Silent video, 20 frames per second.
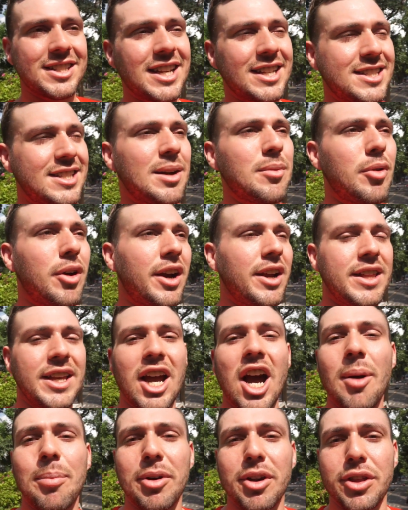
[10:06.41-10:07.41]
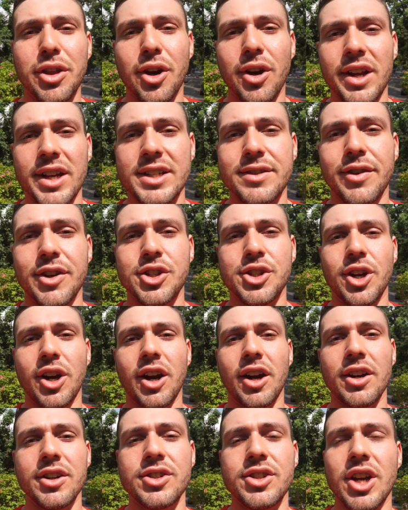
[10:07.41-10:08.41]
That's somewhere in the upper 30s for
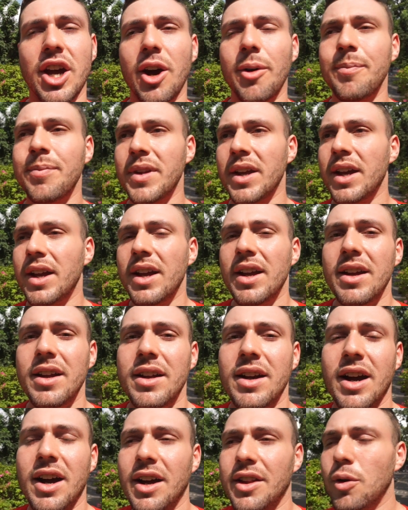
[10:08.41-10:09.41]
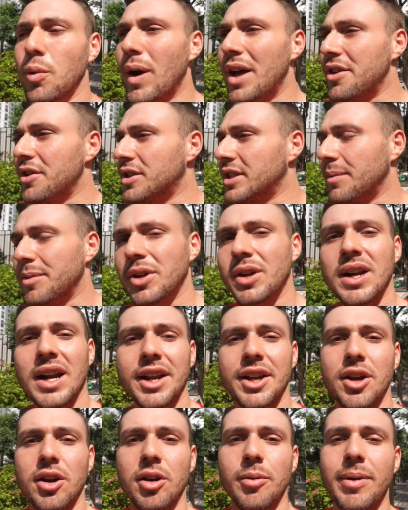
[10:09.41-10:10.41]
sure. So the weather's something you
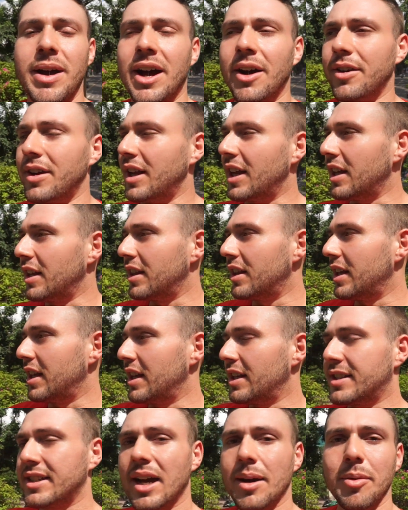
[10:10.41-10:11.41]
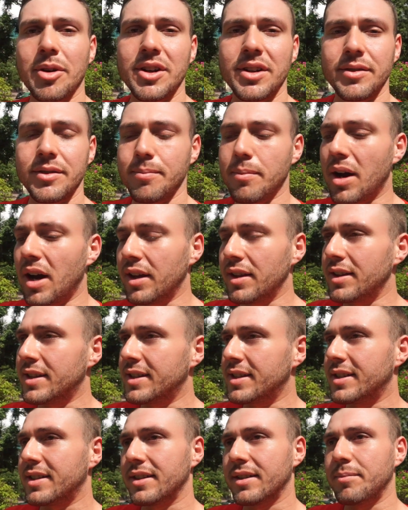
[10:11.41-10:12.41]
gotta know about. In the summer
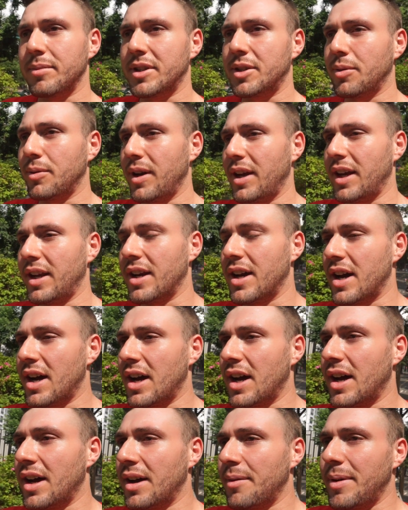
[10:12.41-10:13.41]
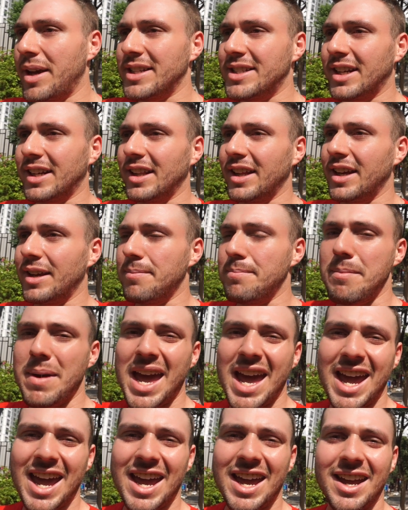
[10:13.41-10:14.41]
months, between basically
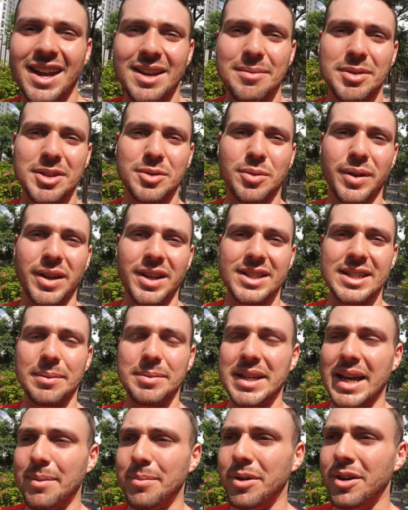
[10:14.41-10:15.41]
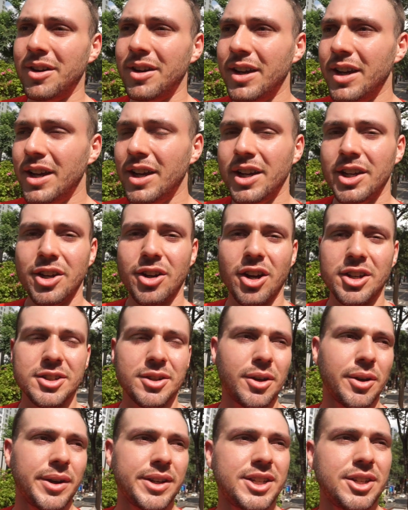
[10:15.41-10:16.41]
May and between September, you're
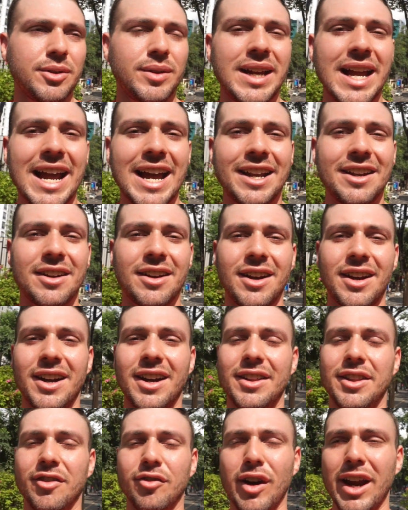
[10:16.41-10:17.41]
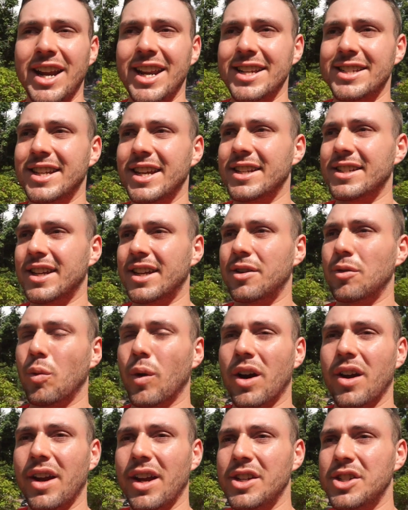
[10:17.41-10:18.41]
also going to get the rainy season
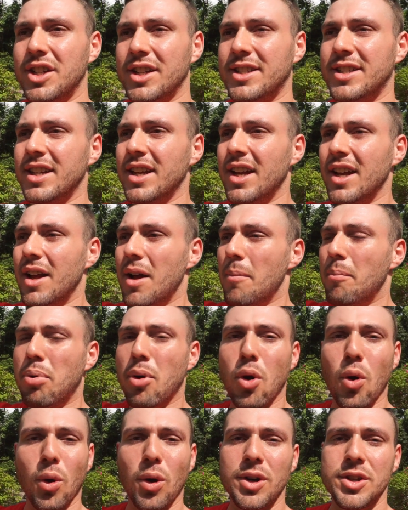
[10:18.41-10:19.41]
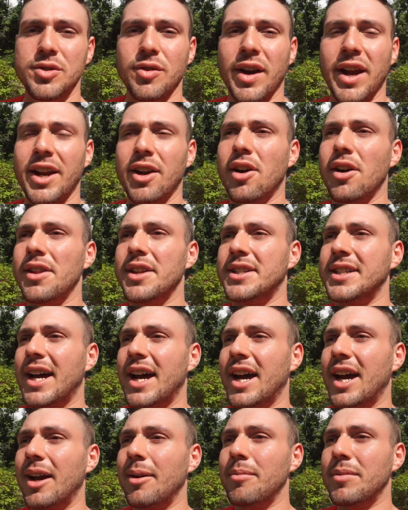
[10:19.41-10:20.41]
where it just pours rain all the
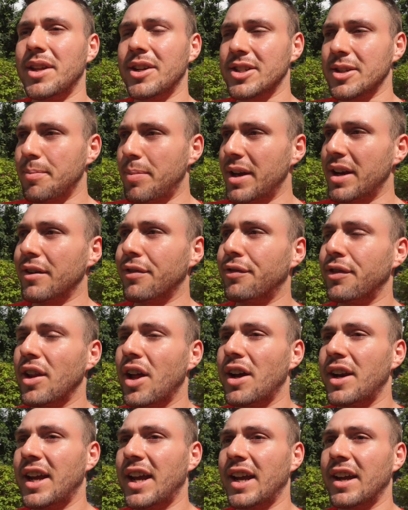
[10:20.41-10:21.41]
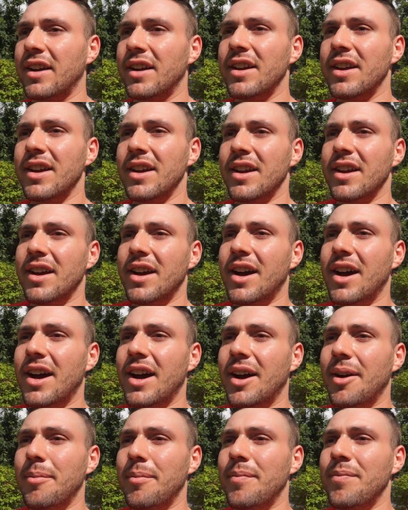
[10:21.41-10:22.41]
time. There's a bit of flooding.
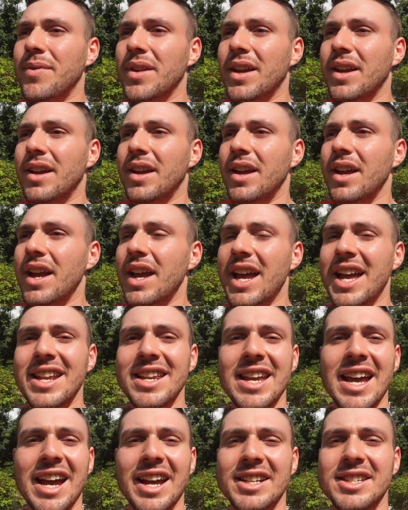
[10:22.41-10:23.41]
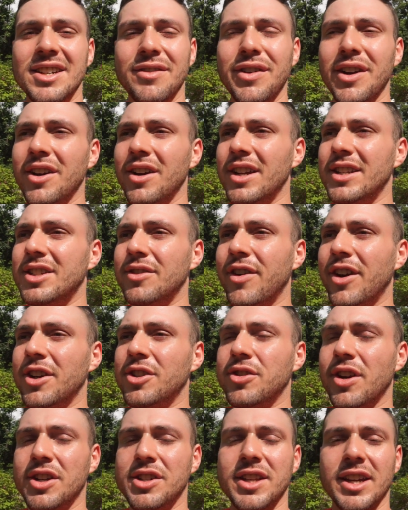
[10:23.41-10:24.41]
And yeah, it's a very
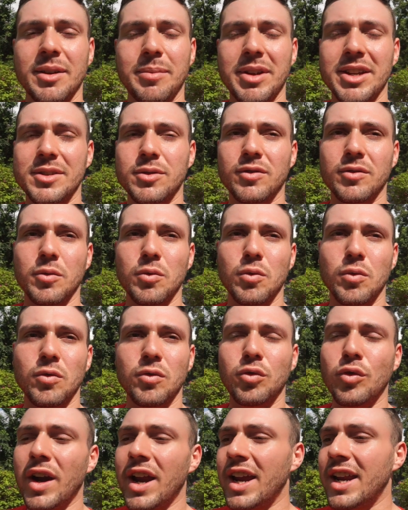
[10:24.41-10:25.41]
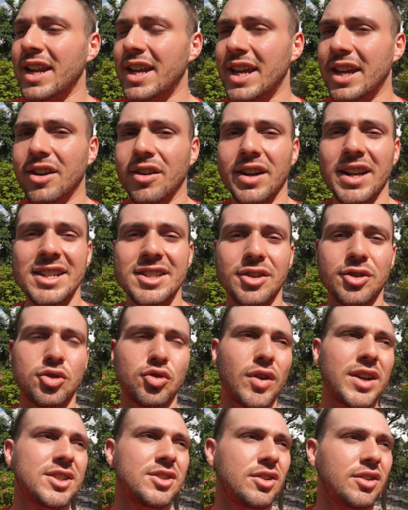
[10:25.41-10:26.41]
strange thing because rain here, it doesn't
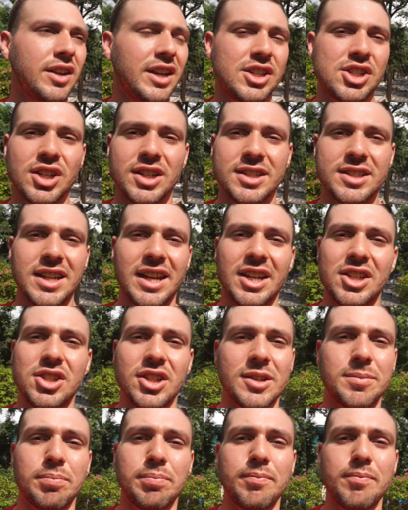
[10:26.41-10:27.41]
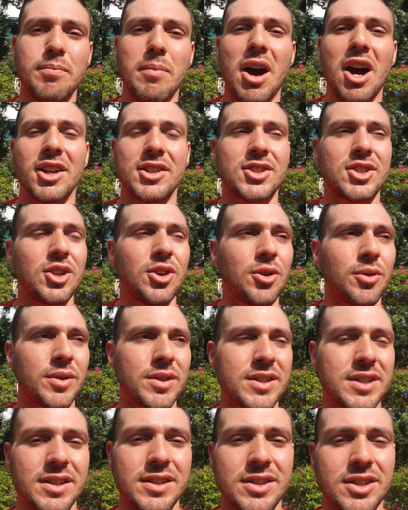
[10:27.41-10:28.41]
drizzle, it just monsoons.